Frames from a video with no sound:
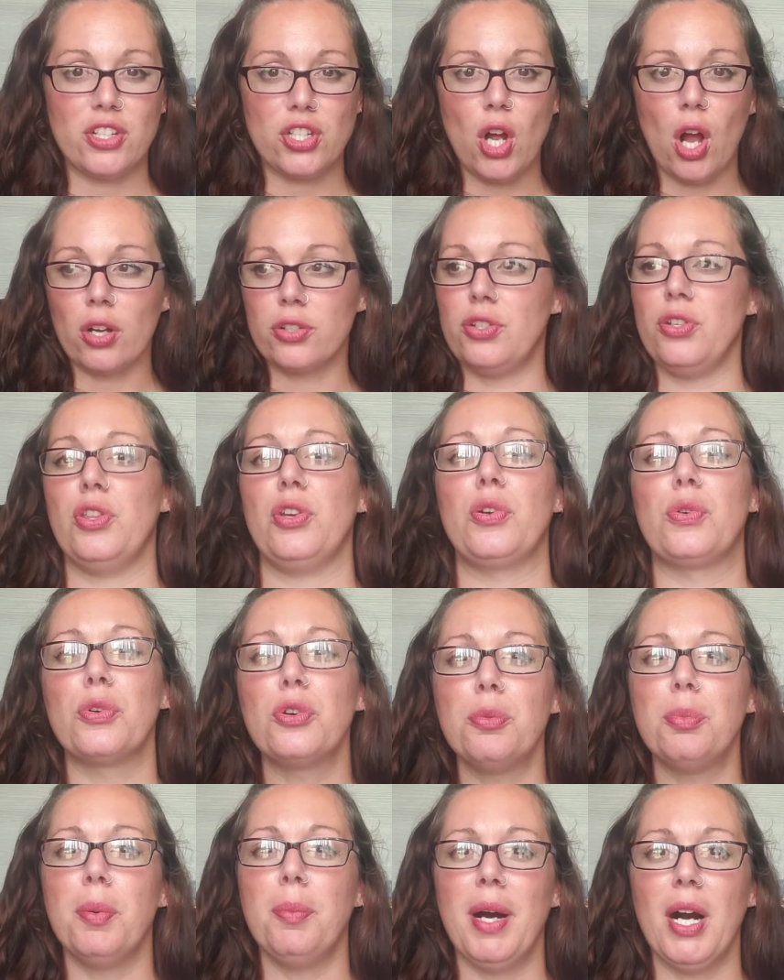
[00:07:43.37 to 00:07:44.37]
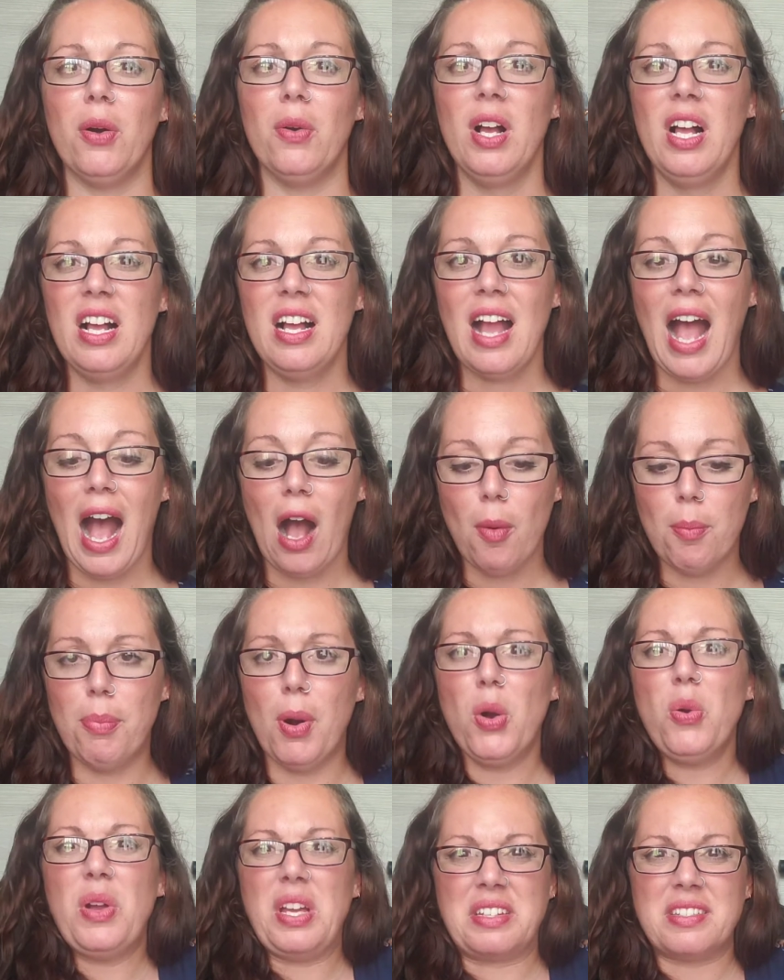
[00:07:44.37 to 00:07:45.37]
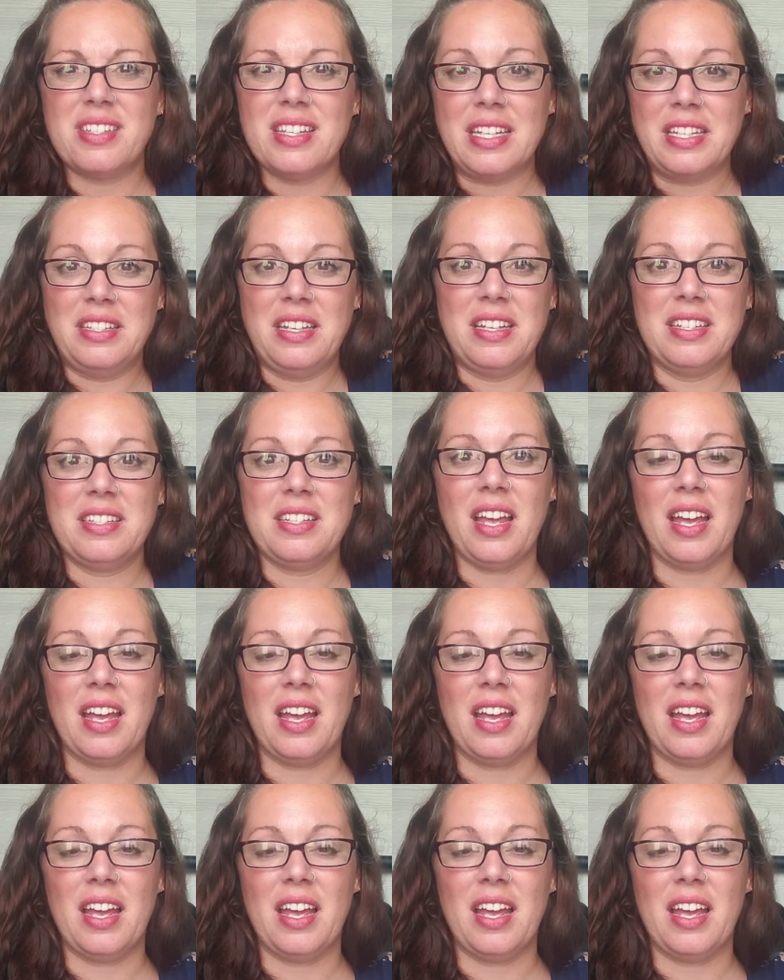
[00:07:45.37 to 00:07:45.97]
talk to the group about how bogus this is.